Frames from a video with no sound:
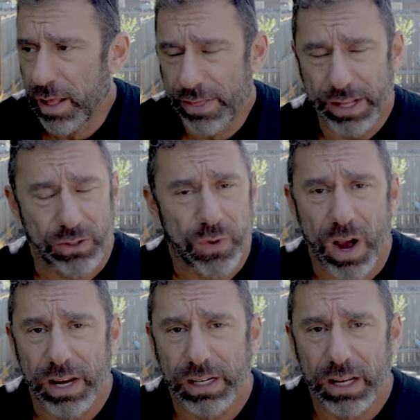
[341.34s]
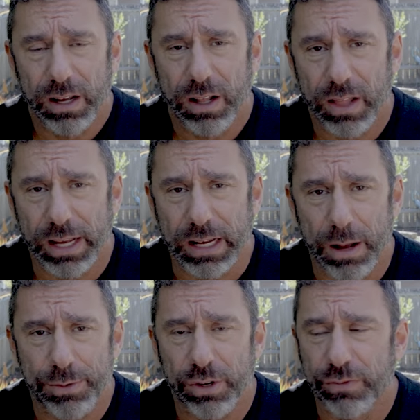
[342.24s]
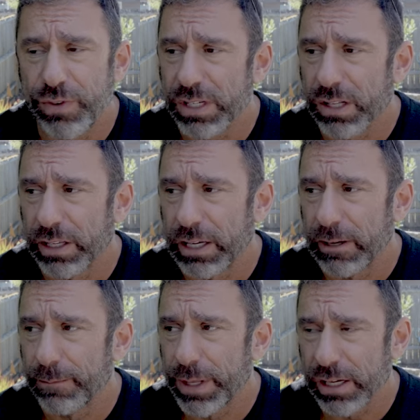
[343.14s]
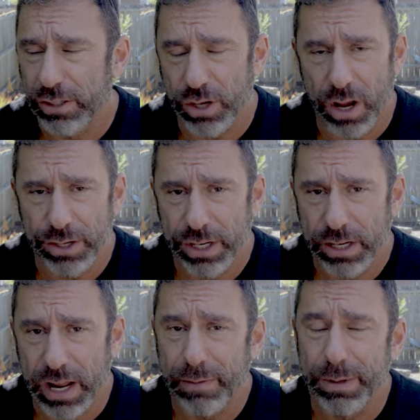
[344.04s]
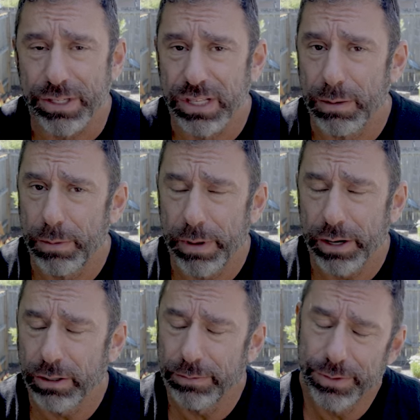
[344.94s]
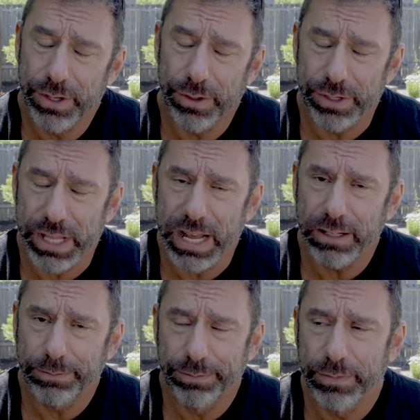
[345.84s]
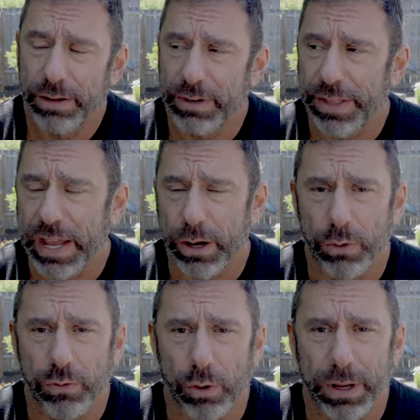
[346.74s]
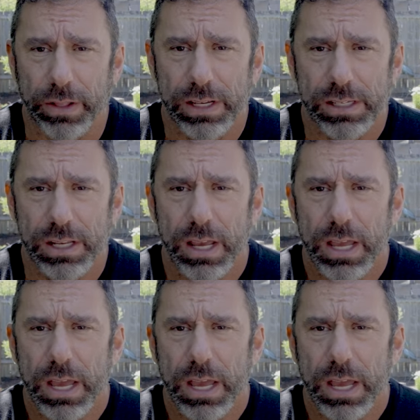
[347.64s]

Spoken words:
that's fine. Like, I'm still physically exhausted. I have been sleeping better, so there's that. I've got that going for me at least.